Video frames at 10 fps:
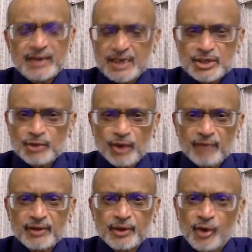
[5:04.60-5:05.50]
test or
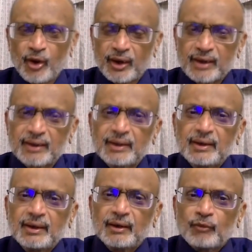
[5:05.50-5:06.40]
whatever you call it,
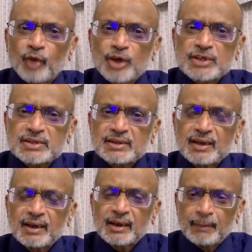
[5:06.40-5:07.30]
was
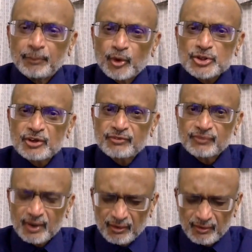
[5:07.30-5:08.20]
composed
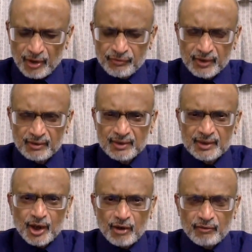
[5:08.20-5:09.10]
of
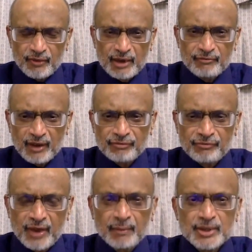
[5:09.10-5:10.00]
a very
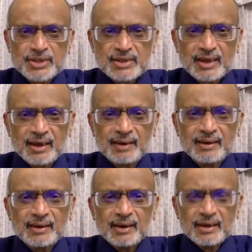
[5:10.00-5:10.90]
famous
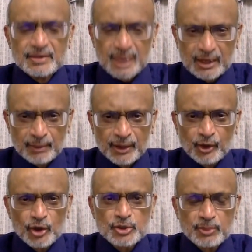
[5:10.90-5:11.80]
gentleman
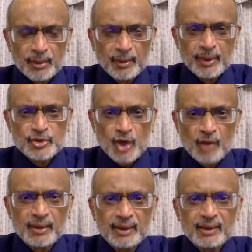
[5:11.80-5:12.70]
called Subramanian
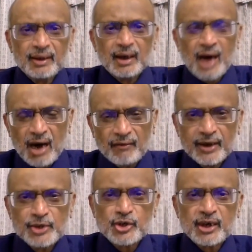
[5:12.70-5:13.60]
Swami, a
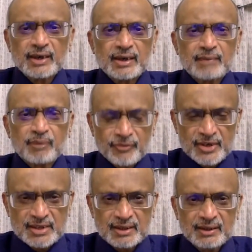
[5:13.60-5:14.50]
Harvard-educated
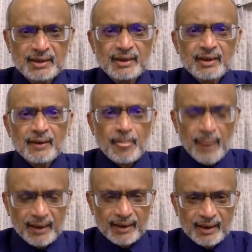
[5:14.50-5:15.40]
professor,
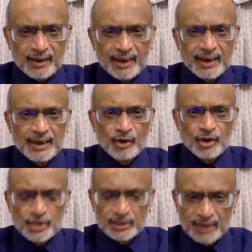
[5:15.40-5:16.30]
then a lady
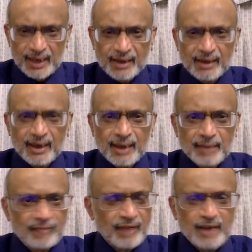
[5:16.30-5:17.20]
called Chandralekha, and
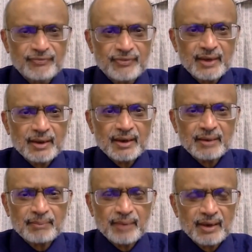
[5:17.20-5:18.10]
my wife,
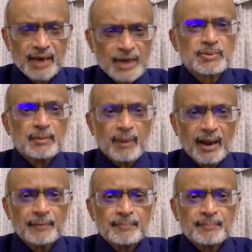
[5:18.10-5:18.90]
Lakshmi Bai.